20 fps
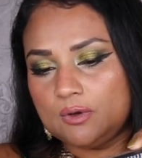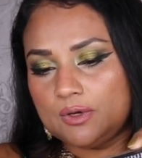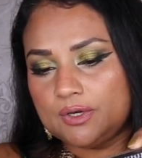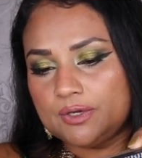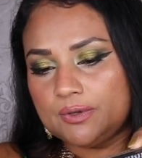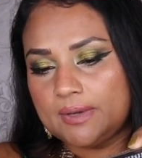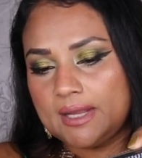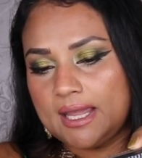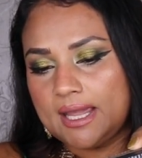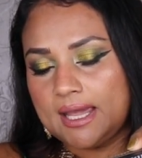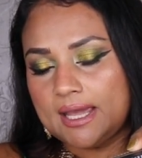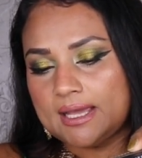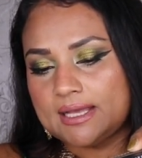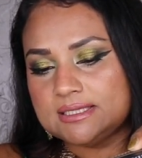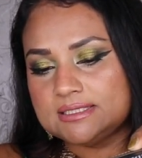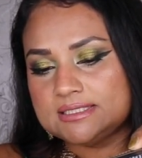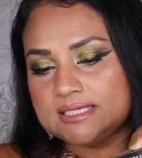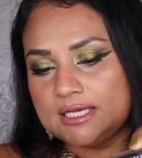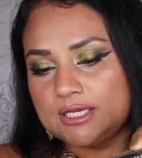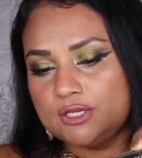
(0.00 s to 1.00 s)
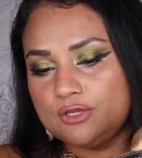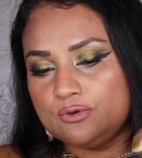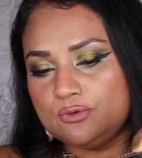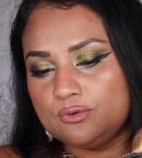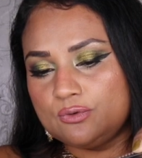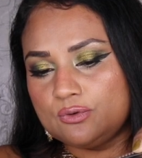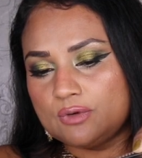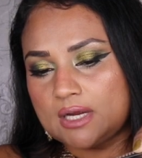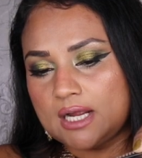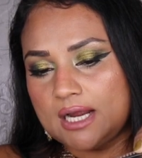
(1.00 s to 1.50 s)
on your hands and
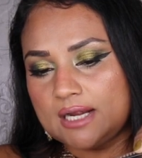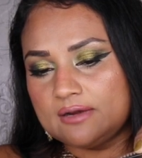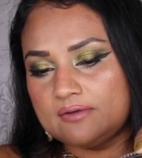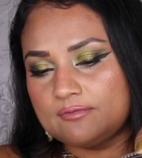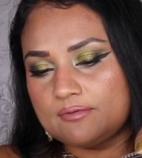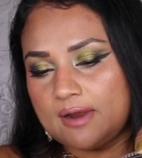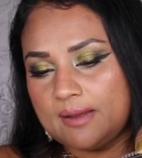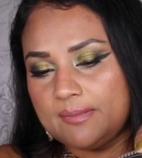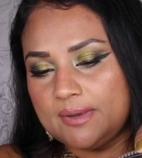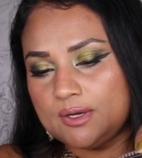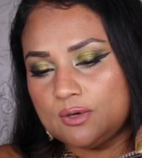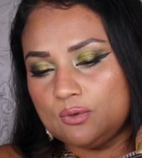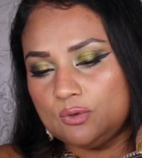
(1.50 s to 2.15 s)
you kind of rub it